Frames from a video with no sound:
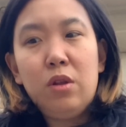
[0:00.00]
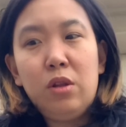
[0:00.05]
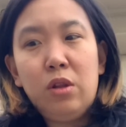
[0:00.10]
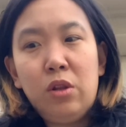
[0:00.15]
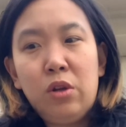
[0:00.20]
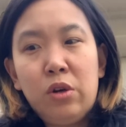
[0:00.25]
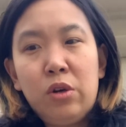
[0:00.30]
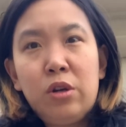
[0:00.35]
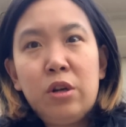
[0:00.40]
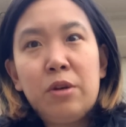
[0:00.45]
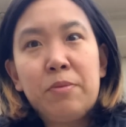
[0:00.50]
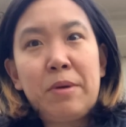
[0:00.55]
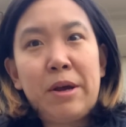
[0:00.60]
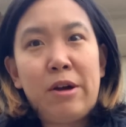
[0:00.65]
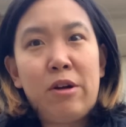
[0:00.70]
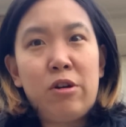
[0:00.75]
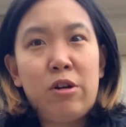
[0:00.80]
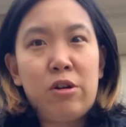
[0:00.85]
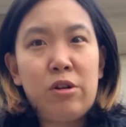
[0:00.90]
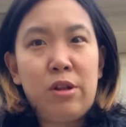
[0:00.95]
learn
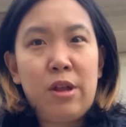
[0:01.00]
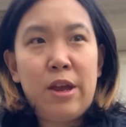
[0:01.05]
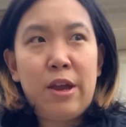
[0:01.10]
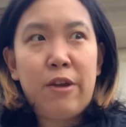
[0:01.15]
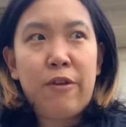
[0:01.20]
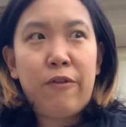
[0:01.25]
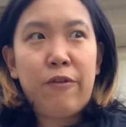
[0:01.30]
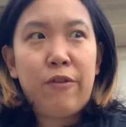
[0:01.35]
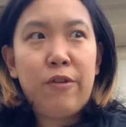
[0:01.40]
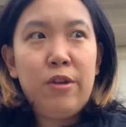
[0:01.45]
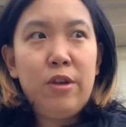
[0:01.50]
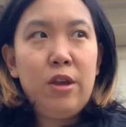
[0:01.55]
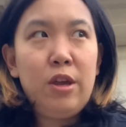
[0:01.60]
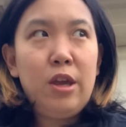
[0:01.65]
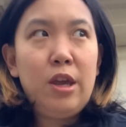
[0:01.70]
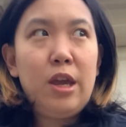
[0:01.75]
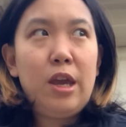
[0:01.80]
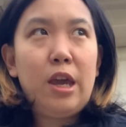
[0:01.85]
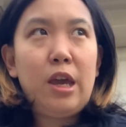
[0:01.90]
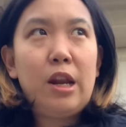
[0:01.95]
about her life
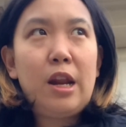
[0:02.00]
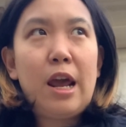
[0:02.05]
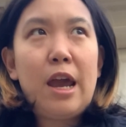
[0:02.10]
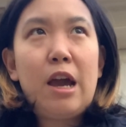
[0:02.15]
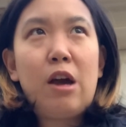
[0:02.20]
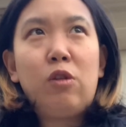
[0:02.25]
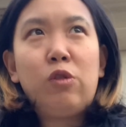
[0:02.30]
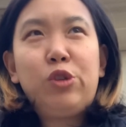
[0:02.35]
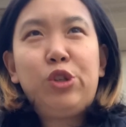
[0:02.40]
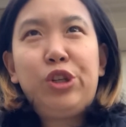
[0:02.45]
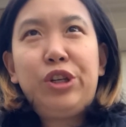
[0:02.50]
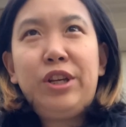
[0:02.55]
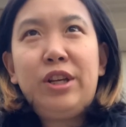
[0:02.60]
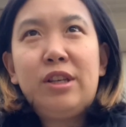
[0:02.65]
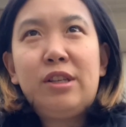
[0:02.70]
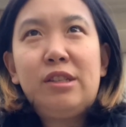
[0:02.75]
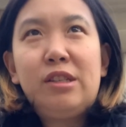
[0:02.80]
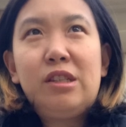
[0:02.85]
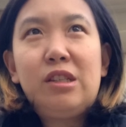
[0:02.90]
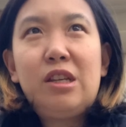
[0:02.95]
and how she
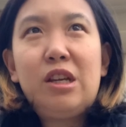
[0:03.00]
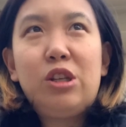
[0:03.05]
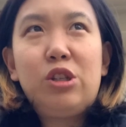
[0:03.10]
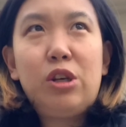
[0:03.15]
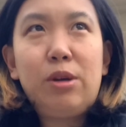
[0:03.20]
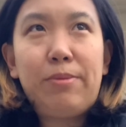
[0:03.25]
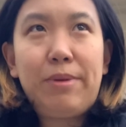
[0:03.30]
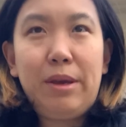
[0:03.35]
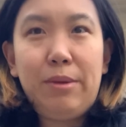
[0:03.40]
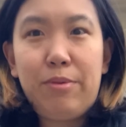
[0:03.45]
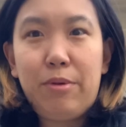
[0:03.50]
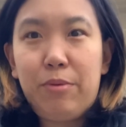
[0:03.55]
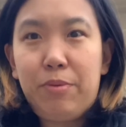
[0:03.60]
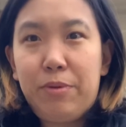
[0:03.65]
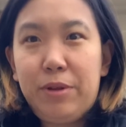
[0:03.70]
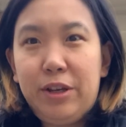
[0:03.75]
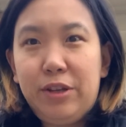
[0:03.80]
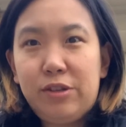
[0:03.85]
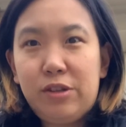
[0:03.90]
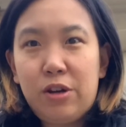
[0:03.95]
is such a people
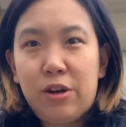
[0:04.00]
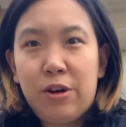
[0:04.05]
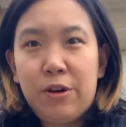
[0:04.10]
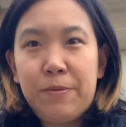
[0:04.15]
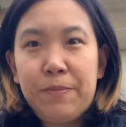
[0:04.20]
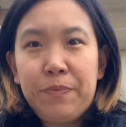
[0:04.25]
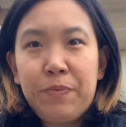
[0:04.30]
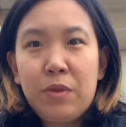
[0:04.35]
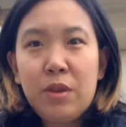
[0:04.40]
pleaser,